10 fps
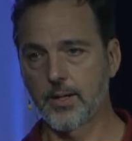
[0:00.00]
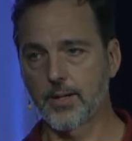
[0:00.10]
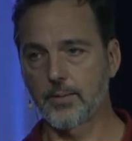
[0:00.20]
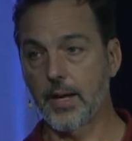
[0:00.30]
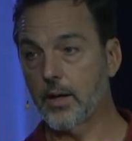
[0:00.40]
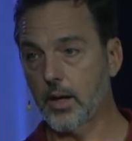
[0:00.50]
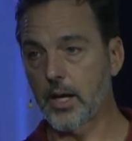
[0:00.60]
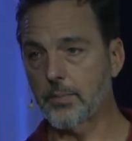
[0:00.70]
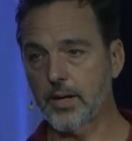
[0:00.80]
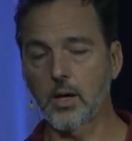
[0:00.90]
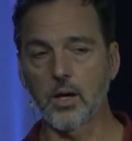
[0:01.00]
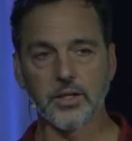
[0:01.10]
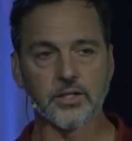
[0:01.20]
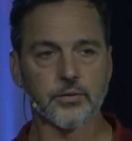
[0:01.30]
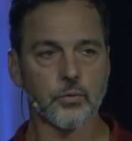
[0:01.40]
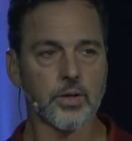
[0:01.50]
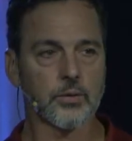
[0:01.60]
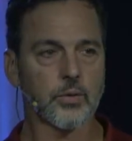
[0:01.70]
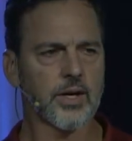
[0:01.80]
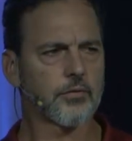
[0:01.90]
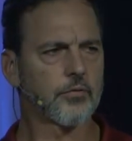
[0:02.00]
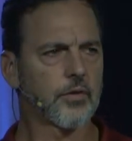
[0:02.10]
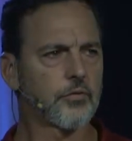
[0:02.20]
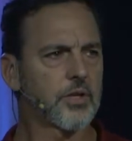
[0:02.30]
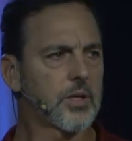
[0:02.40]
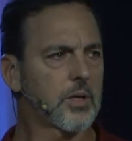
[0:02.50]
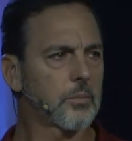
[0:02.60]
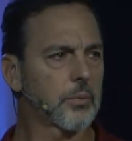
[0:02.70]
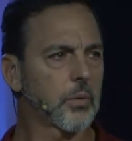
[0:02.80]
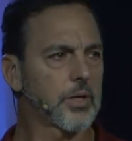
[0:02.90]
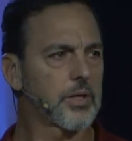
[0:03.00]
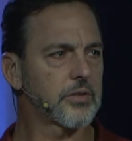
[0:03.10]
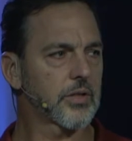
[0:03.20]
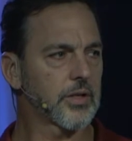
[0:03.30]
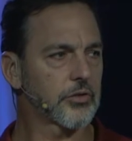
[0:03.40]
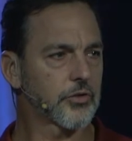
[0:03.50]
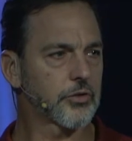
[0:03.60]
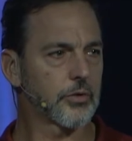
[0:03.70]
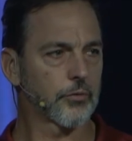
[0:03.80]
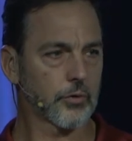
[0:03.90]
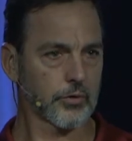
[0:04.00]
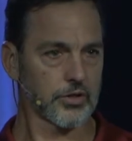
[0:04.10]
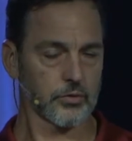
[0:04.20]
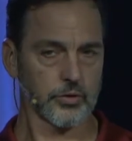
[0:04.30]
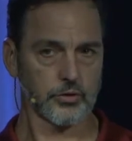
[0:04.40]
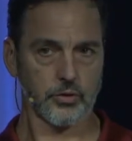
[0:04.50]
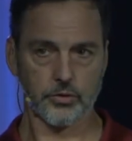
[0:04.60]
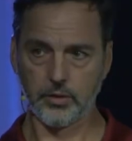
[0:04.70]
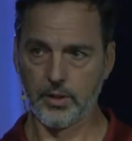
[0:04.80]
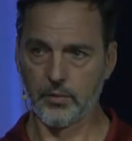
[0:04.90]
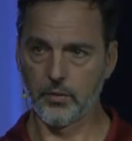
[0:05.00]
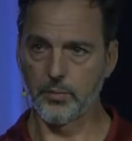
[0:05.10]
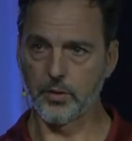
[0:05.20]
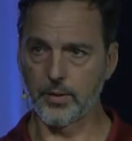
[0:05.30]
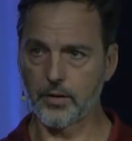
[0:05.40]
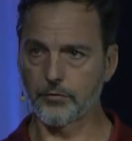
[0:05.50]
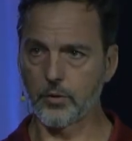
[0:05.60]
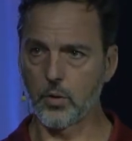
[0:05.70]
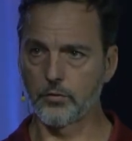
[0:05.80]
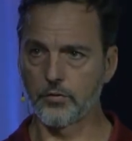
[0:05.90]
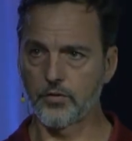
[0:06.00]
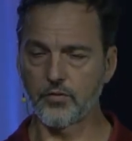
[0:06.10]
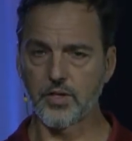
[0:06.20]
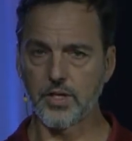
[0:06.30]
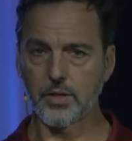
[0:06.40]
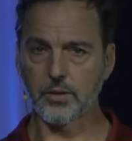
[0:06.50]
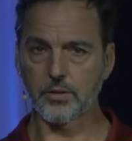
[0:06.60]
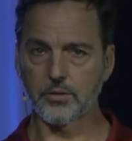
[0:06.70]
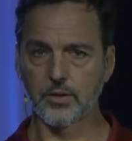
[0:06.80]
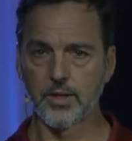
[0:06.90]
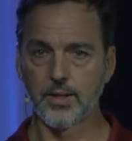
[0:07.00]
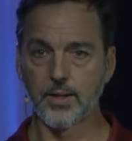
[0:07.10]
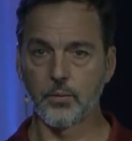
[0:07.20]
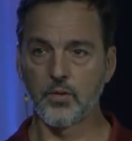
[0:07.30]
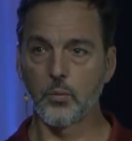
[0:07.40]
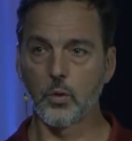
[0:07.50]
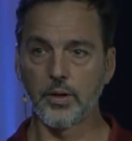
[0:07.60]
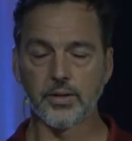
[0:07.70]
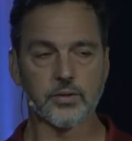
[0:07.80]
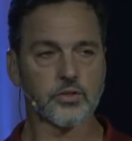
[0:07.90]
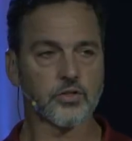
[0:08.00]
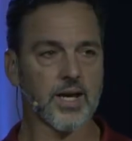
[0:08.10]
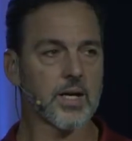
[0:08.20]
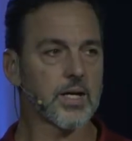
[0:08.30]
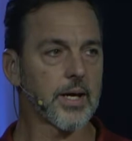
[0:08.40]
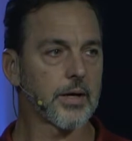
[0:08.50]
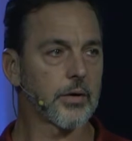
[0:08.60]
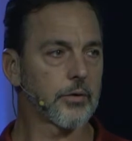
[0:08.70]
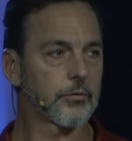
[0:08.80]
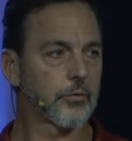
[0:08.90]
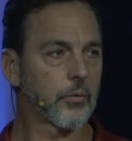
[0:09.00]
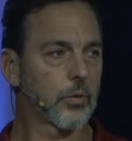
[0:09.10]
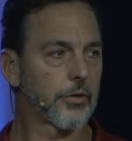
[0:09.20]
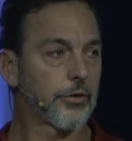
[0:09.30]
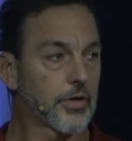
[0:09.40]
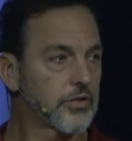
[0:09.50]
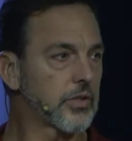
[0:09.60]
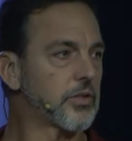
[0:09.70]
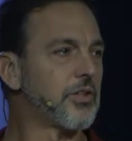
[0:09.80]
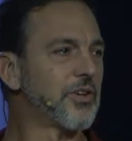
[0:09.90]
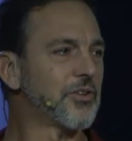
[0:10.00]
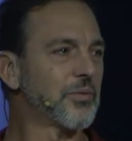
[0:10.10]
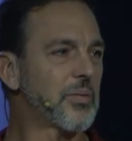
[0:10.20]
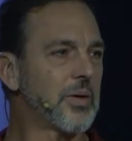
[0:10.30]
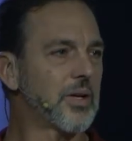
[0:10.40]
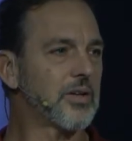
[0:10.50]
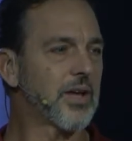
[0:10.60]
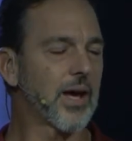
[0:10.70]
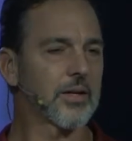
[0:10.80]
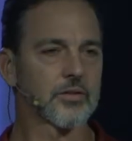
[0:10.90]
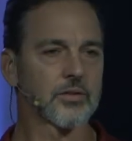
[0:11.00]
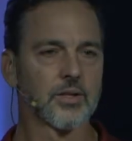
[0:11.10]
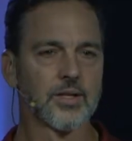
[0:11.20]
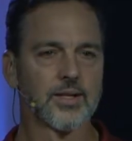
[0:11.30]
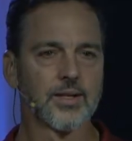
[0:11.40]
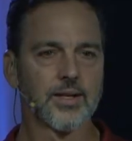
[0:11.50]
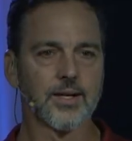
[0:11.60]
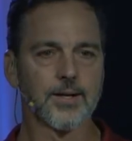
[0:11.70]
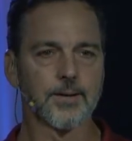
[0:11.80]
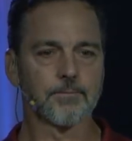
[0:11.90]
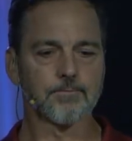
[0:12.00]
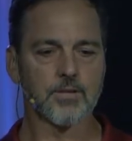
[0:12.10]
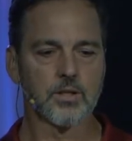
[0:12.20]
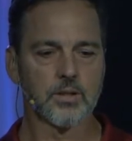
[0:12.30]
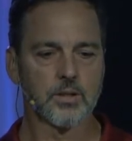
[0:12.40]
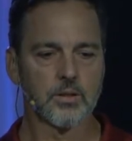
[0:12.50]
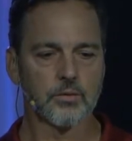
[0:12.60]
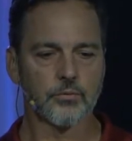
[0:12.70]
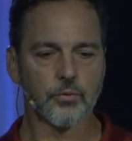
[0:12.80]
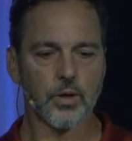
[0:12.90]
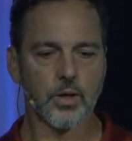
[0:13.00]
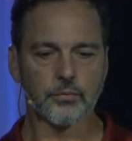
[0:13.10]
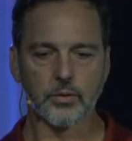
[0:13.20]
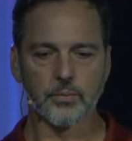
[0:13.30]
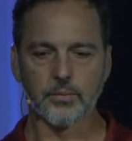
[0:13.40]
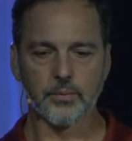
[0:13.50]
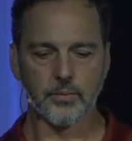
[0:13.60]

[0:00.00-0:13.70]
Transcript: uh, and, and my colleagues have written. We have 50 employees at the Institute for Creation Research. We've been around for over 50 years. We were in San Diego for 36 years, and we've been in Dallas um, forever